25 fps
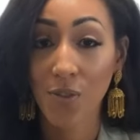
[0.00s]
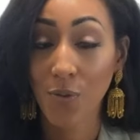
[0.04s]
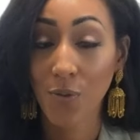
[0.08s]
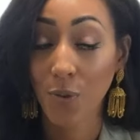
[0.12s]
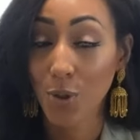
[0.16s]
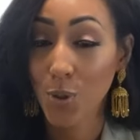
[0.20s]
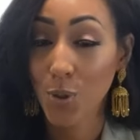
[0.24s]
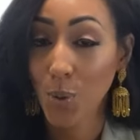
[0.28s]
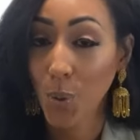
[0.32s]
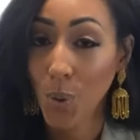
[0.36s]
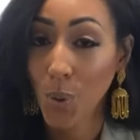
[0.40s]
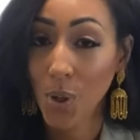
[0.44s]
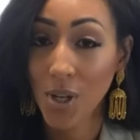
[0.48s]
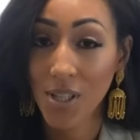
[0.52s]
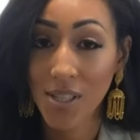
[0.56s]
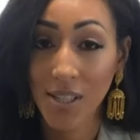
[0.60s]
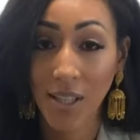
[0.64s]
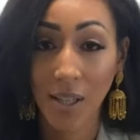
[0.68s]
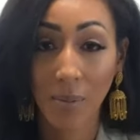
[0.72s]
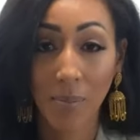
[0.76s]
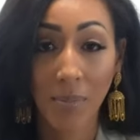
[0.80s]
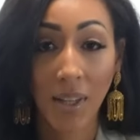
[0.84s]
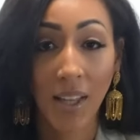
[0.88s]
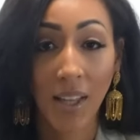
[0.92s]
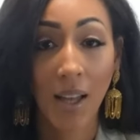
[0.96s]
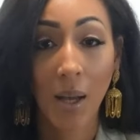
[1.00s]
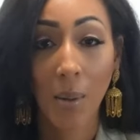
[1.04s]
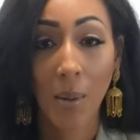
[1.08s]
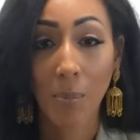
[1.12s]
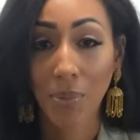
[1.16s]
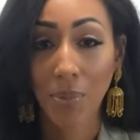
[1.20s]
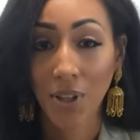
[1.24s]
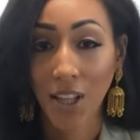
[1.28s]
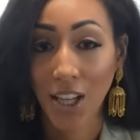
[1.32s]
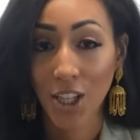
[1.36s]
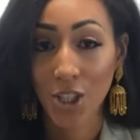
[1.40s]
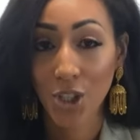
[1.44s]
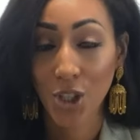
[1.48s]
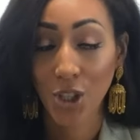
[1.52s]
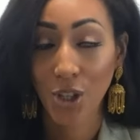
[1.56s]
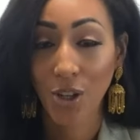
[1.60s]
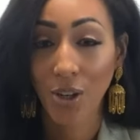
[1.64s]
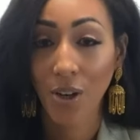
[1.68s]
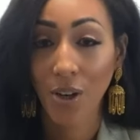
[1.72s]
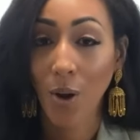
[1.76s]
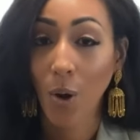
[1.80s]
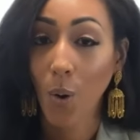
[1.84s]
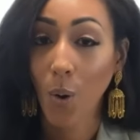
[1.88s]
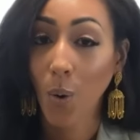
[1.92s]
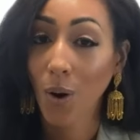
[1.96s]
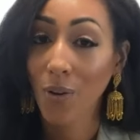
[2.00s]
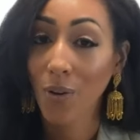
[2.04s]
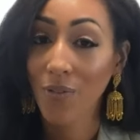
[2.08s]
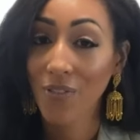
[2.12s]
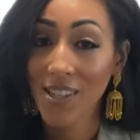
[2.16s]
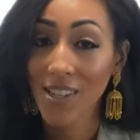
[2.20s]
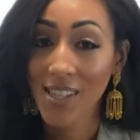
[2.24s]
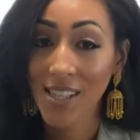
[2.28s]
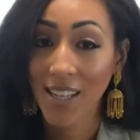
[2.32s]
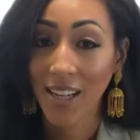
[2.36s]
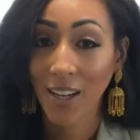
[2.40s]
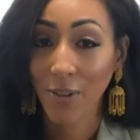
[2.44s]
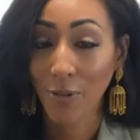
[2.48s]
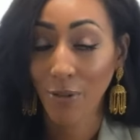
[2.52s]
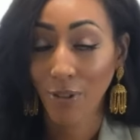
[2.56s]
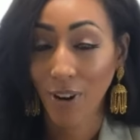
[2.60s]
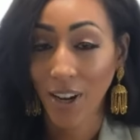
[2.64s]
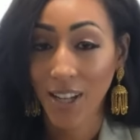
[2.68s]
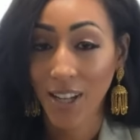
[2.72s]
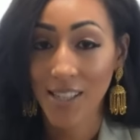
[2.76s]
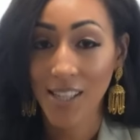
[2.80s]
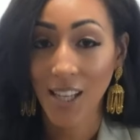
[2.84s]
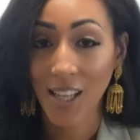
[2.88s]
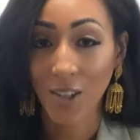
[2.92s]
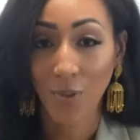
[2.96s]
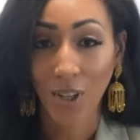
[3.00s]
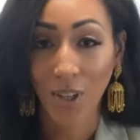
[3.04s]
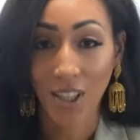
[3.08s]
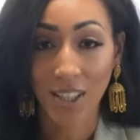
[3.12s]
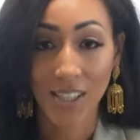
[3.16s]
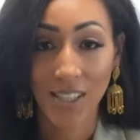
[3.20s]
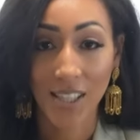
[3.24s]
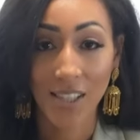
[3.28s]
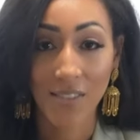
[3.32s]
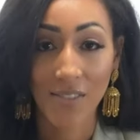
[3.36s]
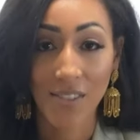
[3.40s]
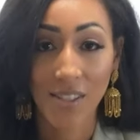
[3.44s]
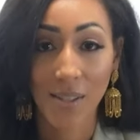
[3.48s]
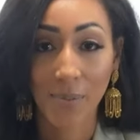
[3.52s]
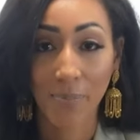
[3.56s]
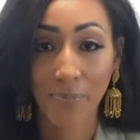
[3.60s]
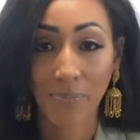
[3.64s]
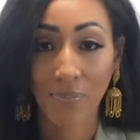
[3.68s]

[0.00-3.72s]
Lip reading: for tourism, pleasure, or visiting friends and relatives.